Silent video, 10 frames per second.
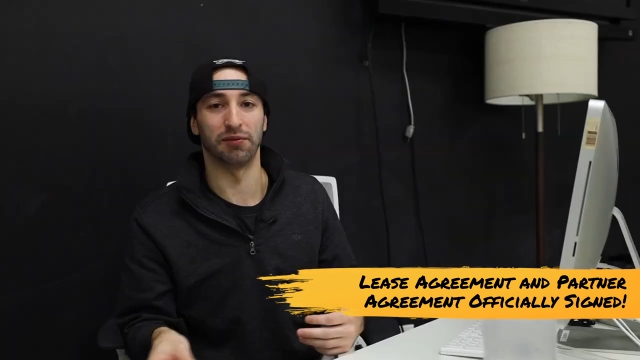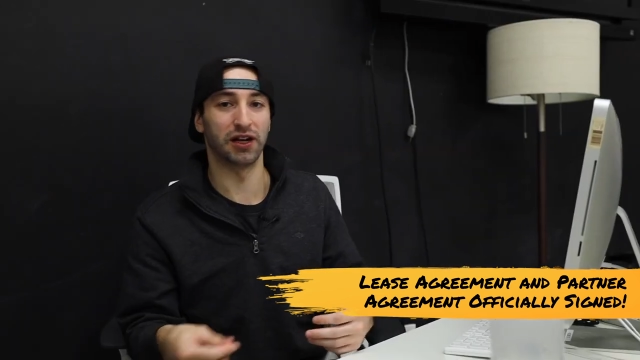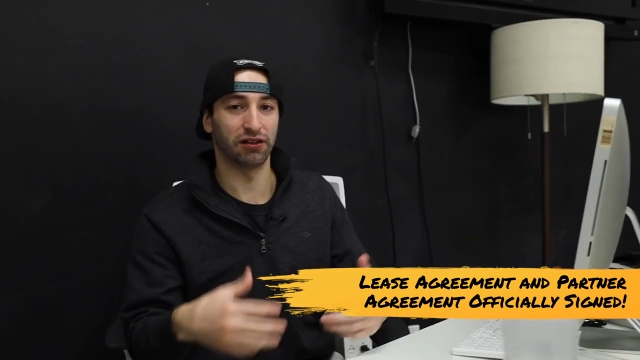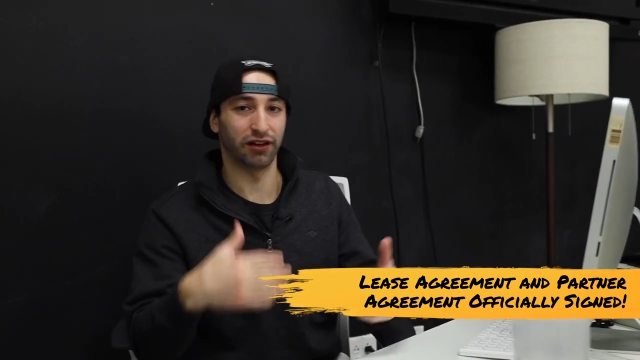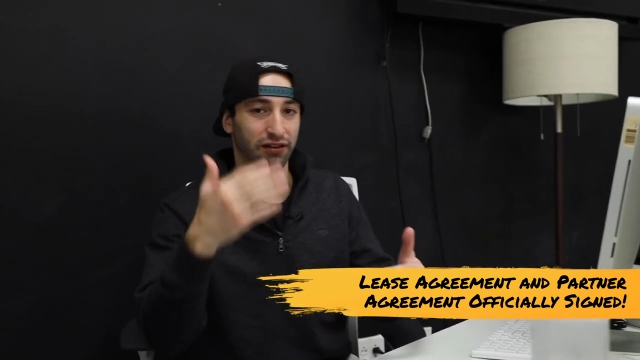I
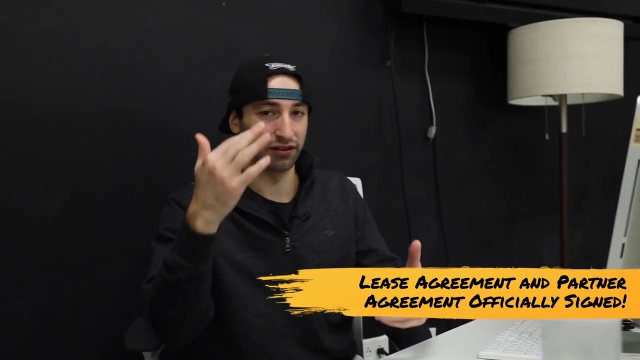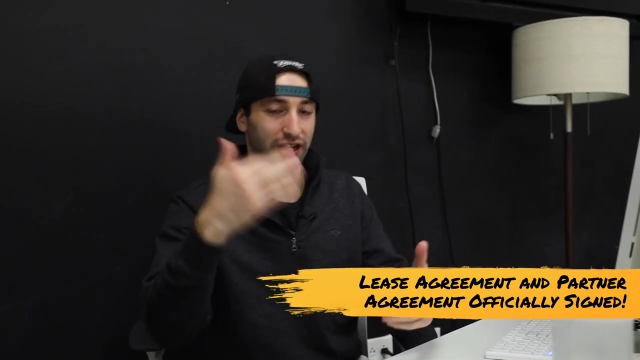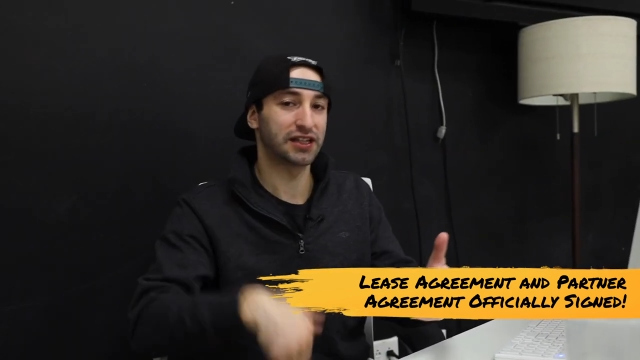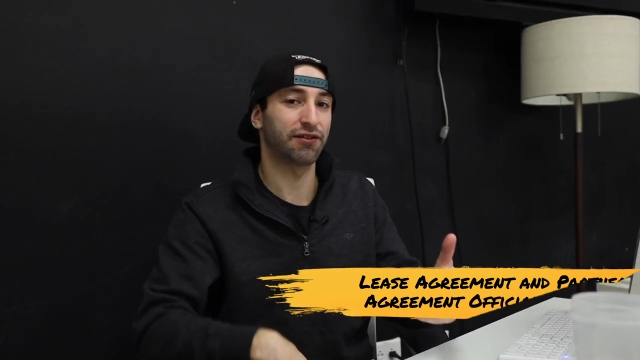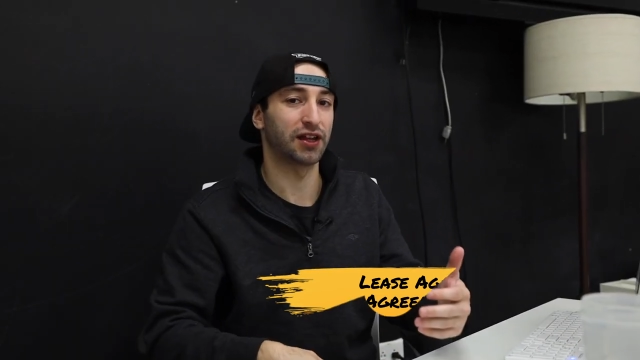mean, it
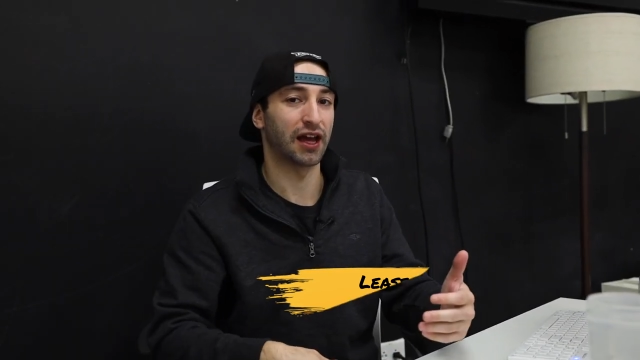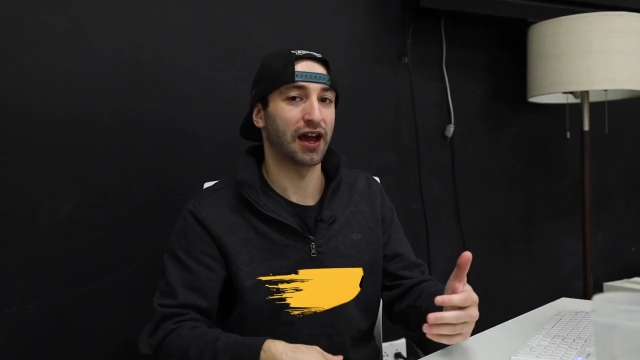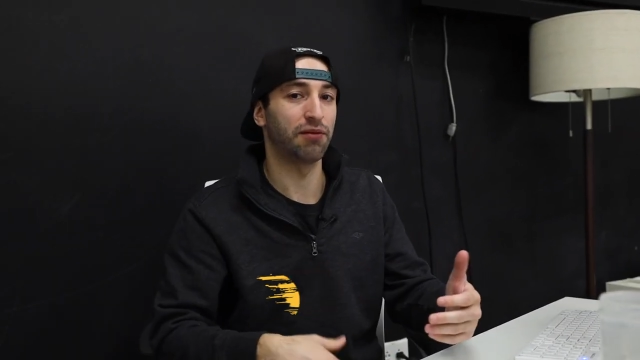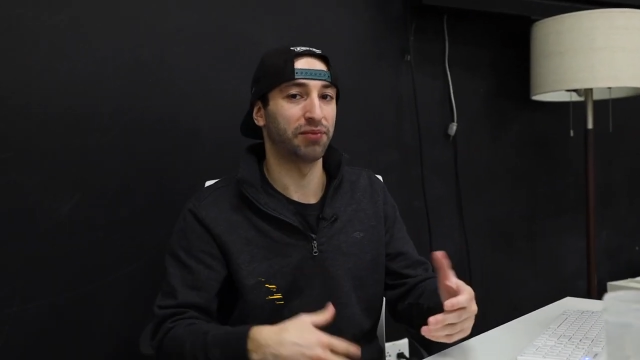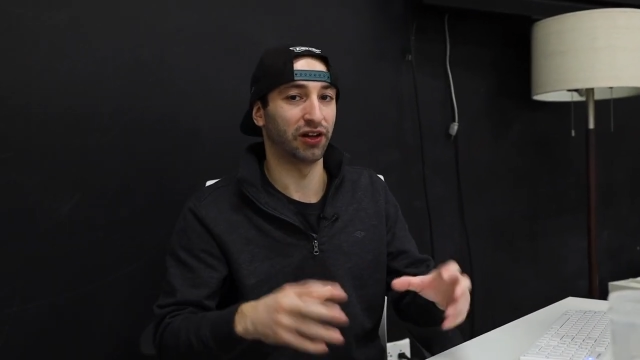lays everything
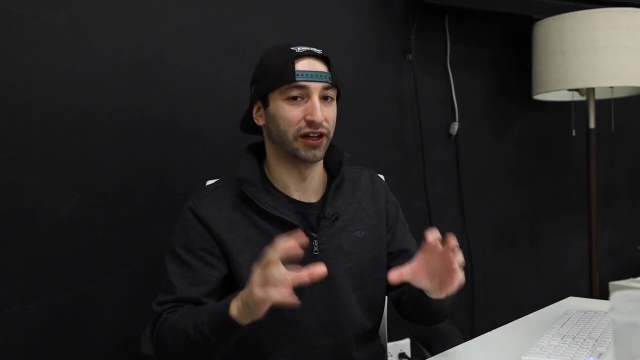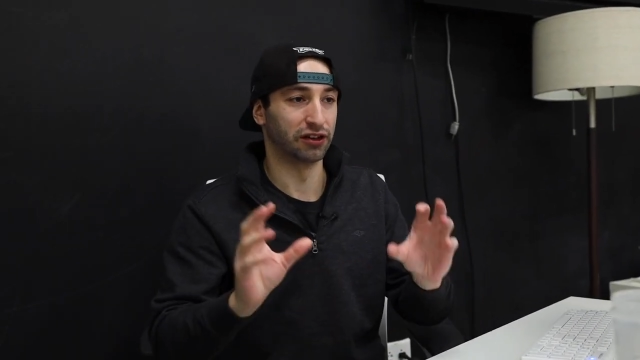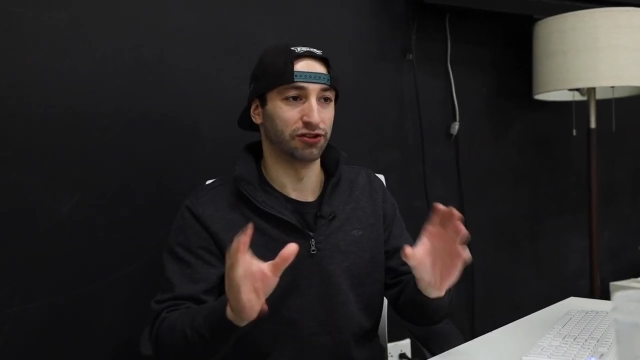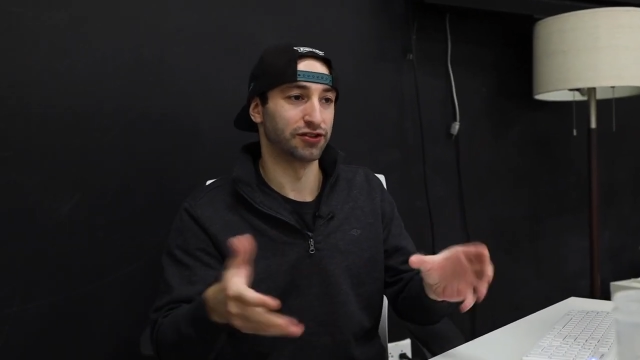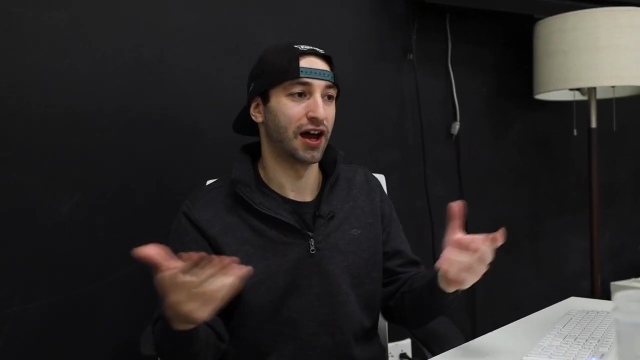out, but like
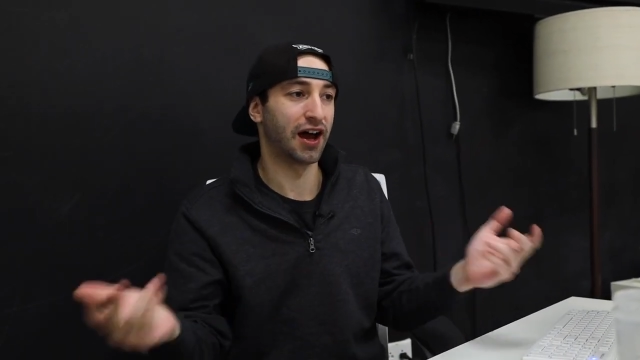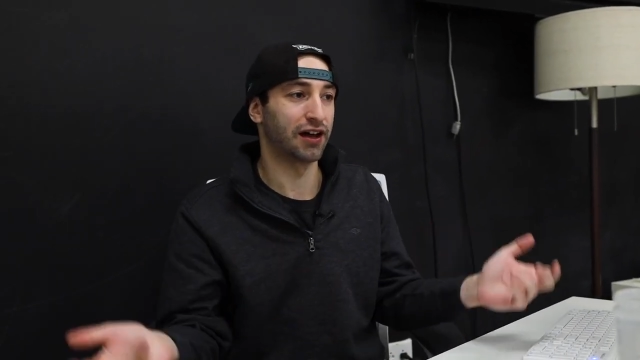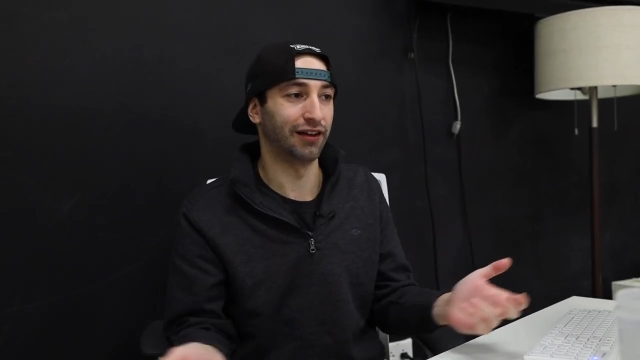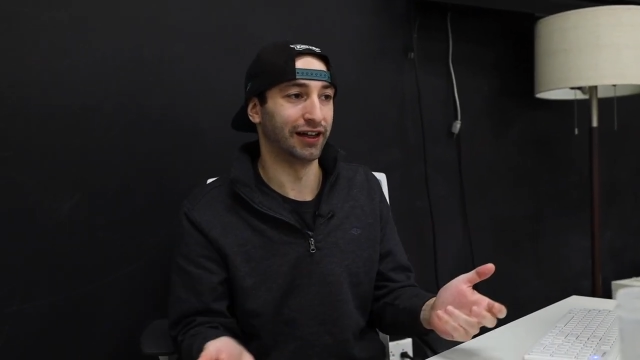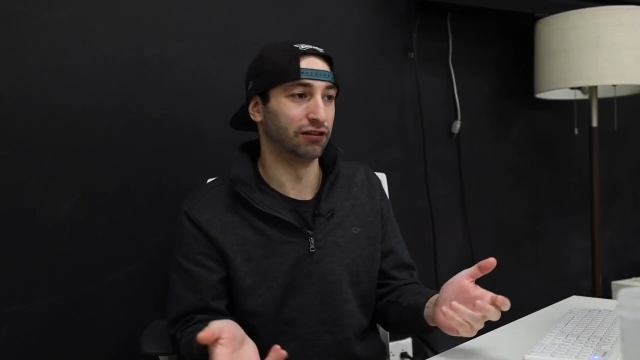there's
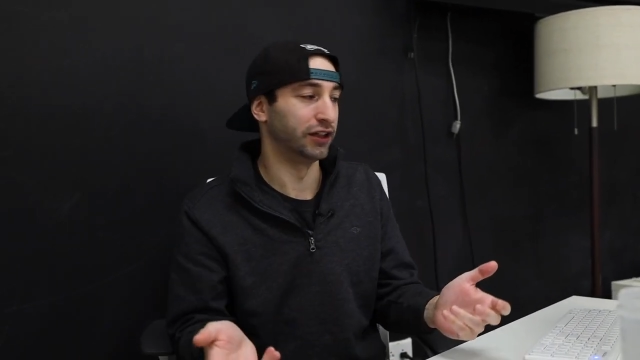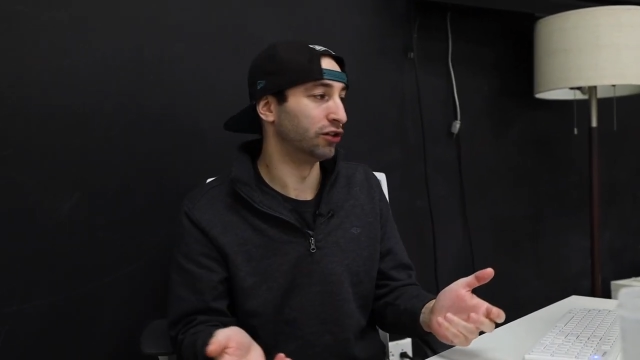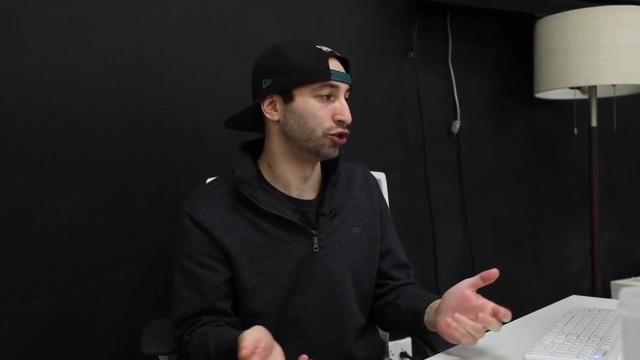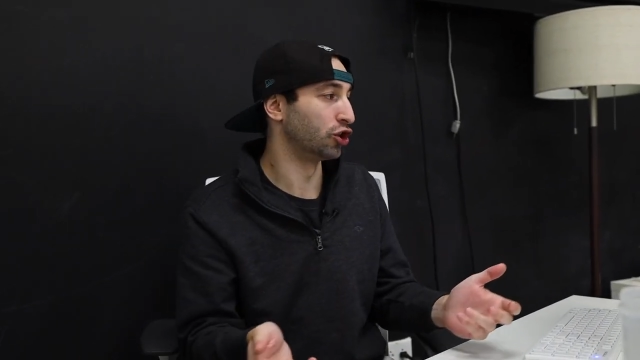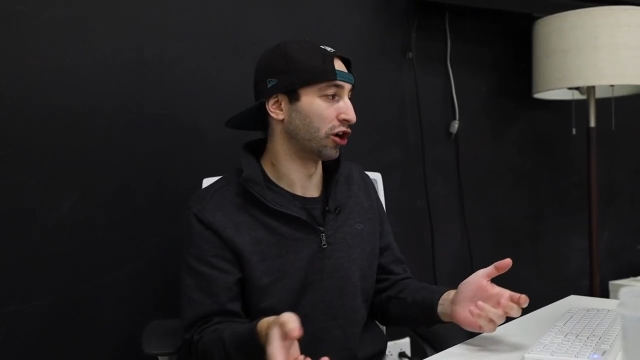not like
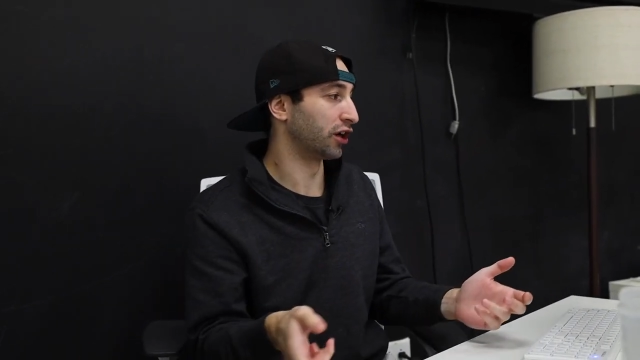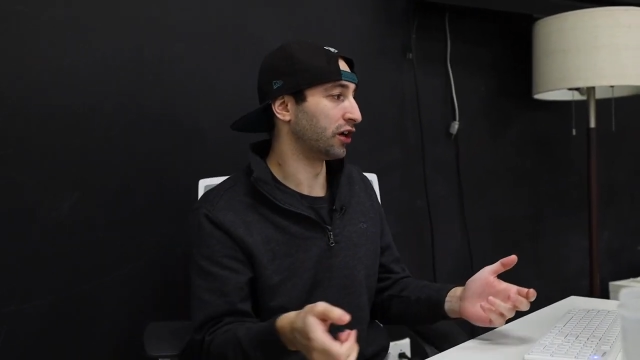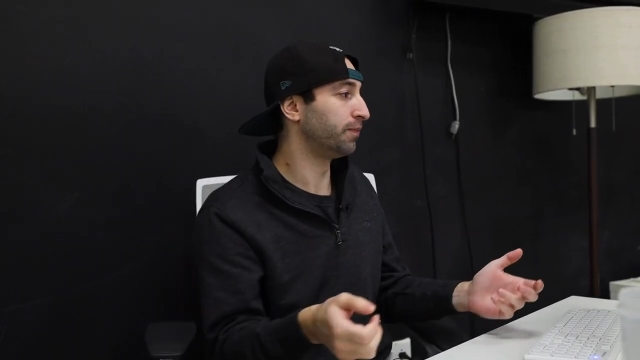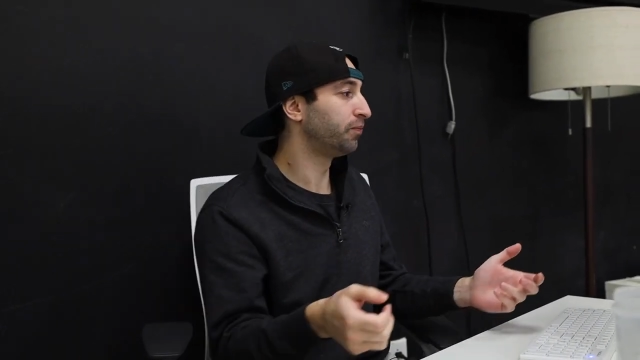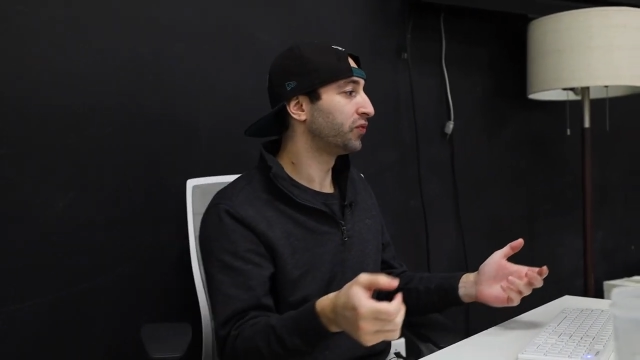legal jargon.